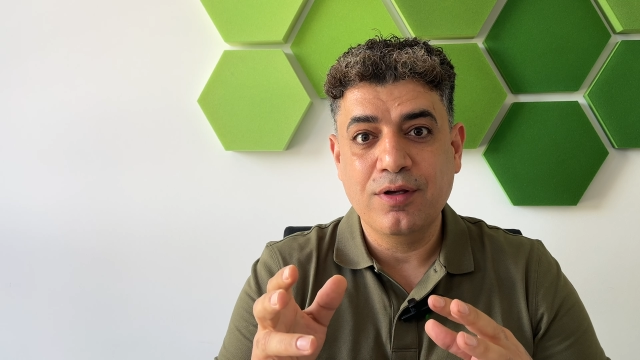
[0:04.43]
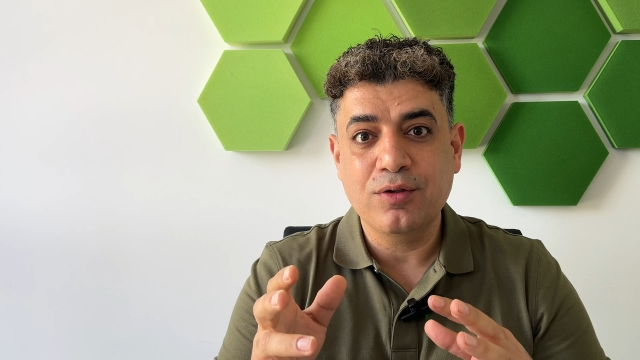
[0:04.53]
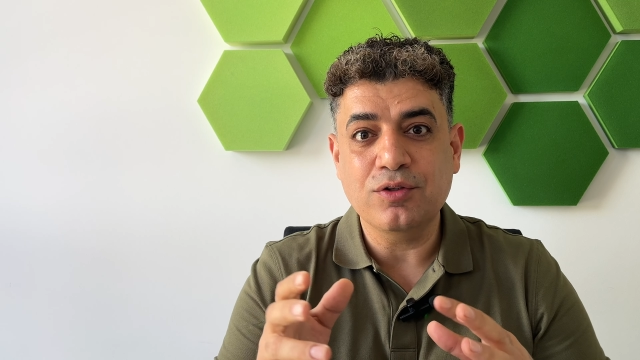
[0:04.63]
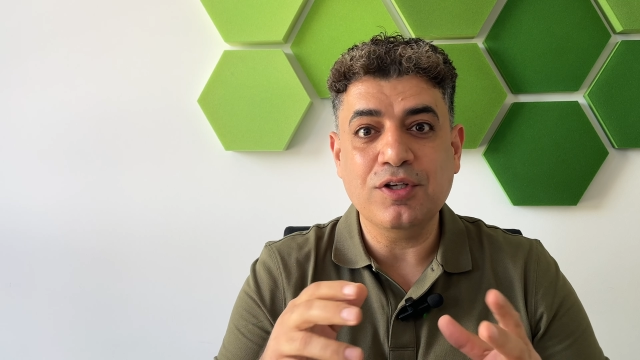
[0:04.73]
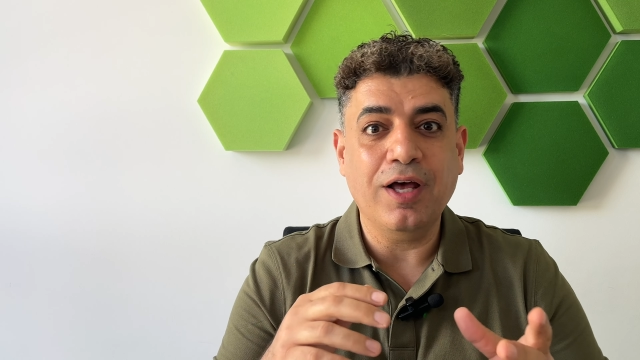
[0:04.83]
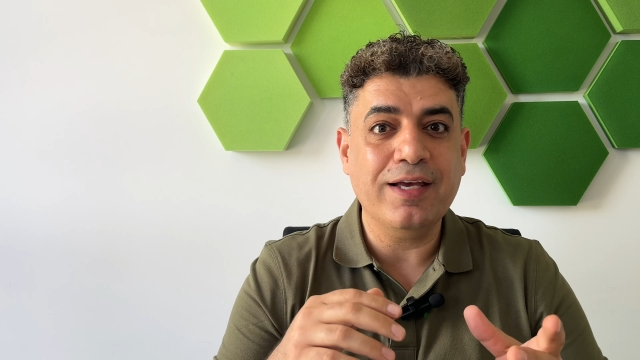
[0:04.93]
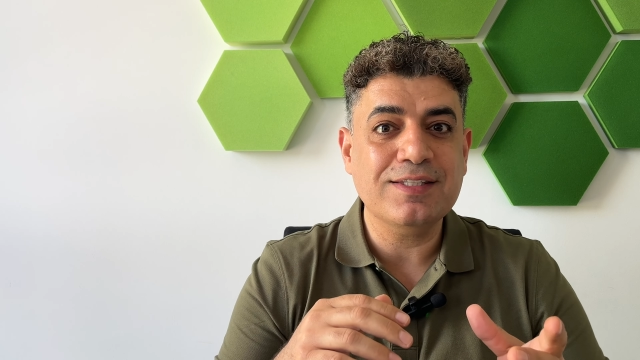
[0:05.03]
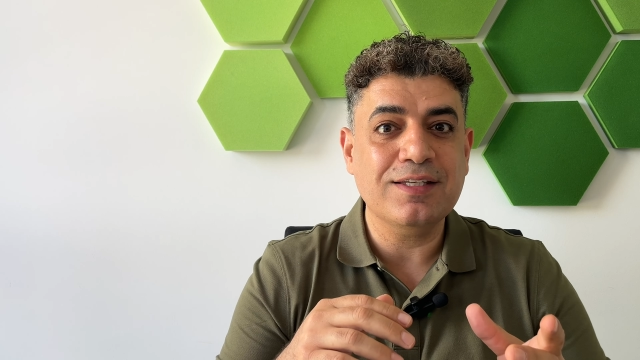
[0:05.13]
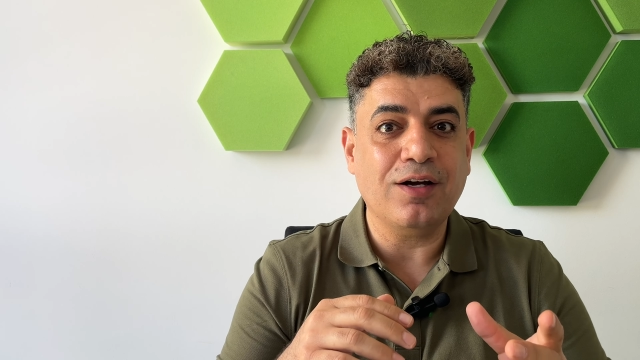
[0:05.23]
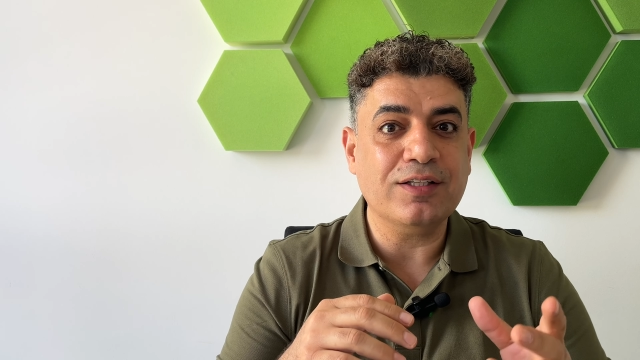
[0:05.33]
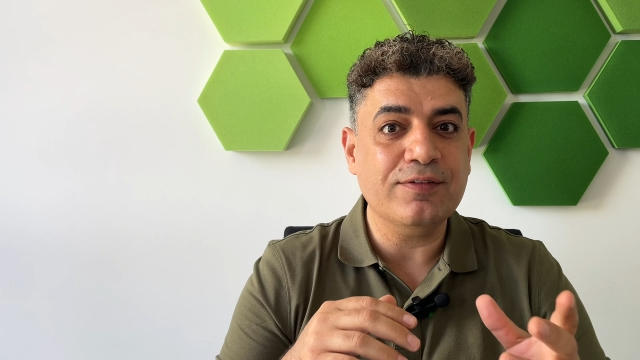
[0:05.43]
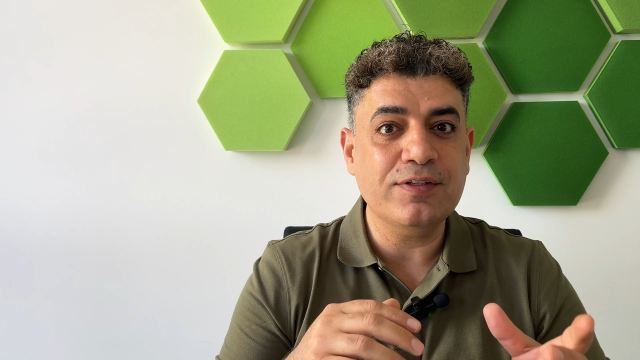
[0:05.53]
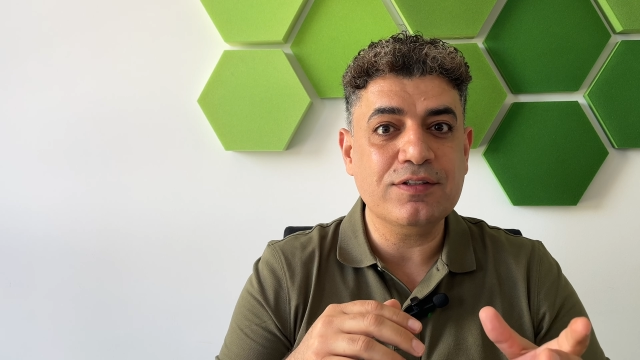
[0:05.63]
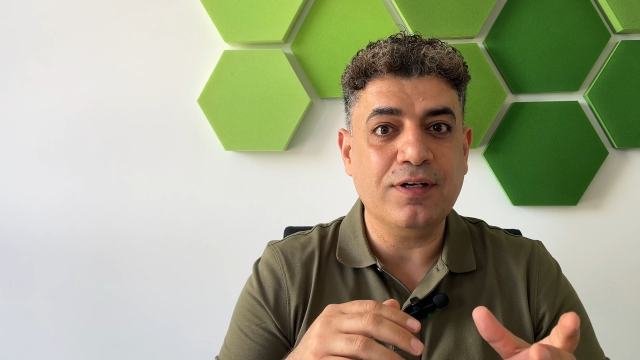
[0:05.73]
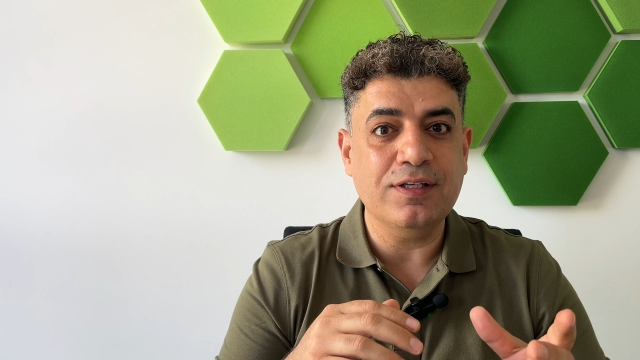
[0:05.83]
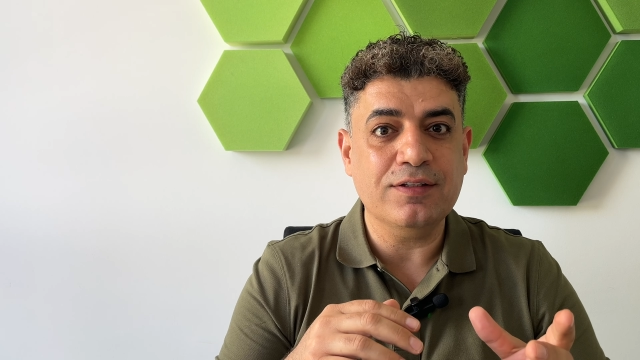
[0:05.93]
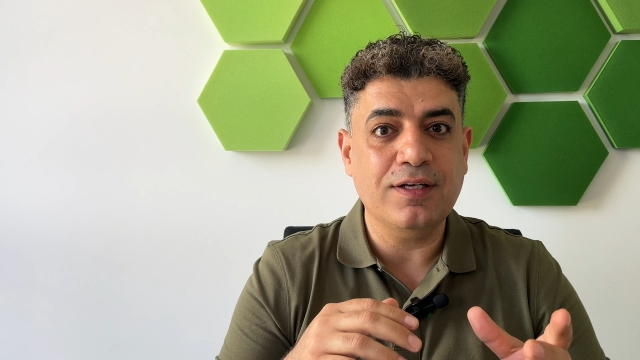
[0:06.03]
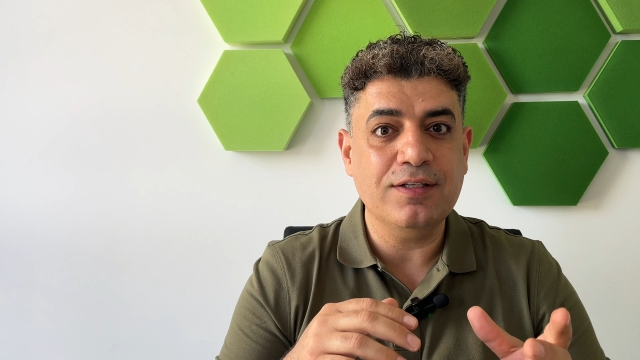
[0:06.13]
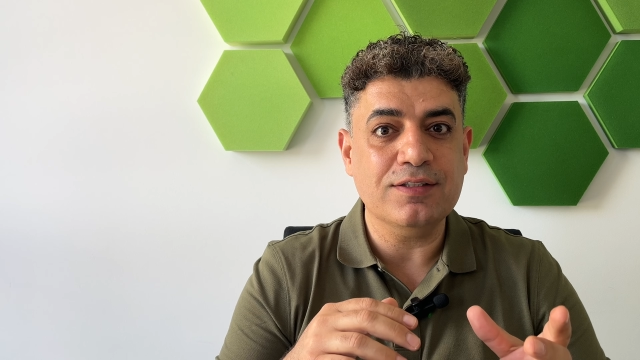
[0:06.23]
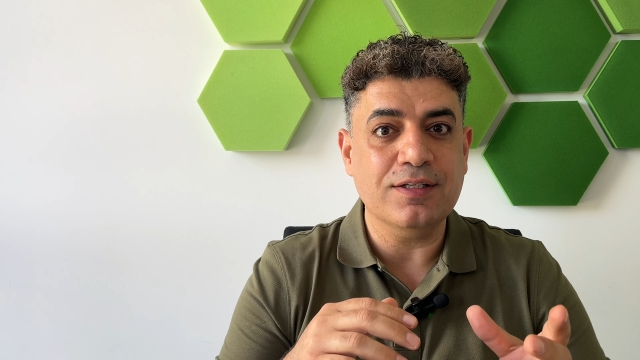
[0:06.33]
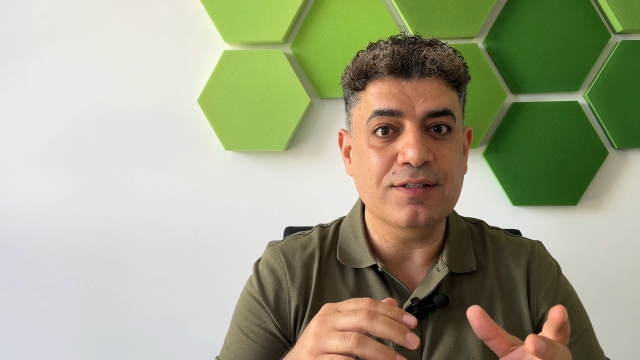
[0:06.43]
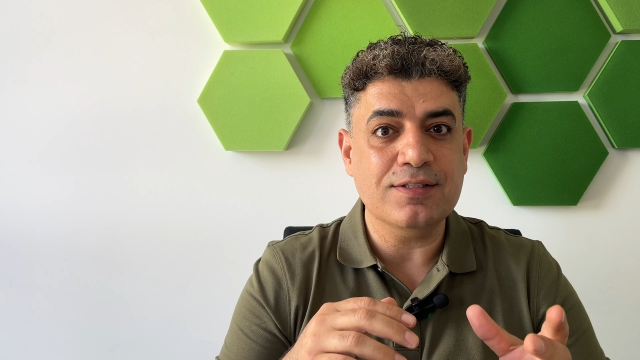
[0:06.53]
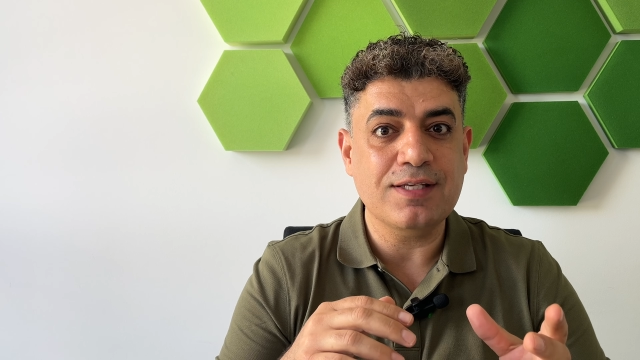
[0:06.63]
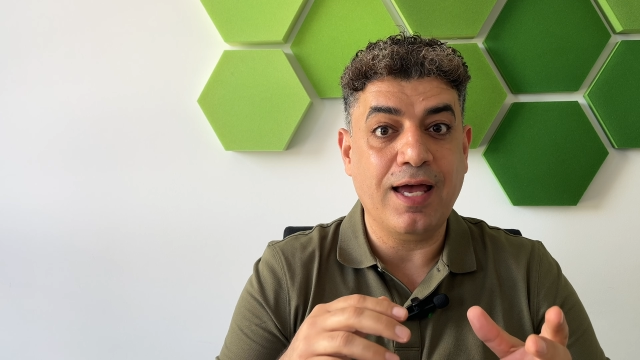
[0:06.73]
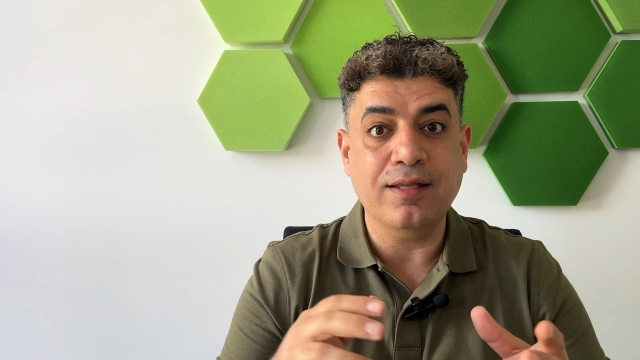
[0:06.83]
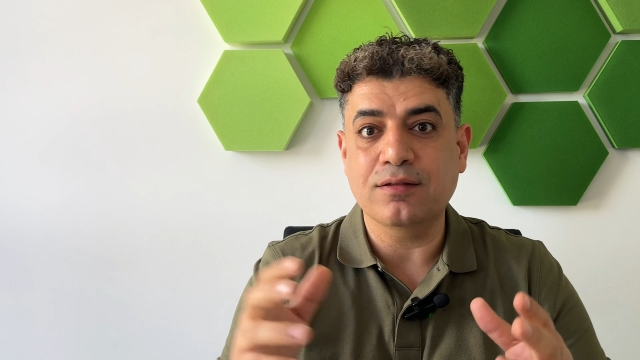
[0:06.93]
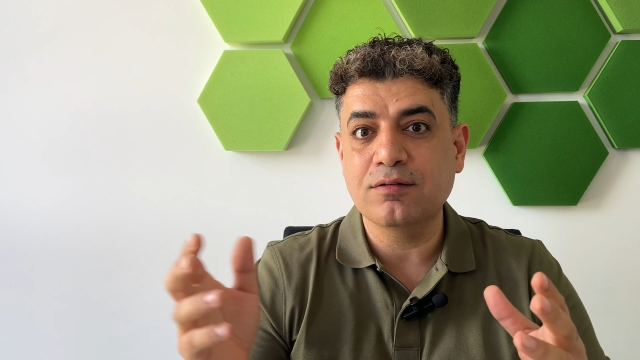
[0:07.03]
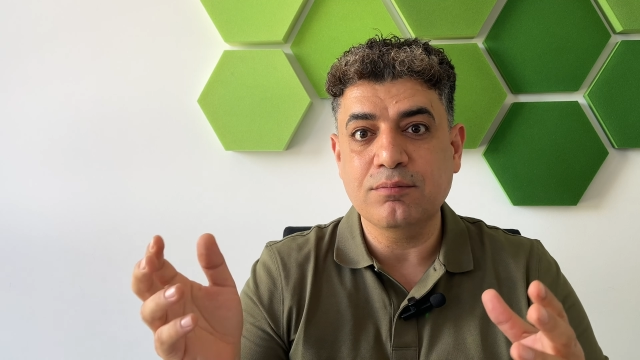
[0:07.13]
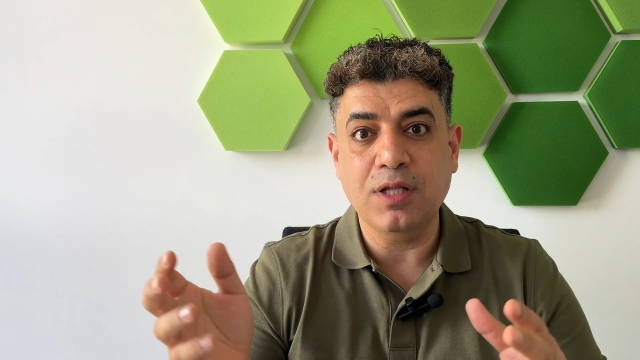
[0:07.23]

utilizing artificial intelligence and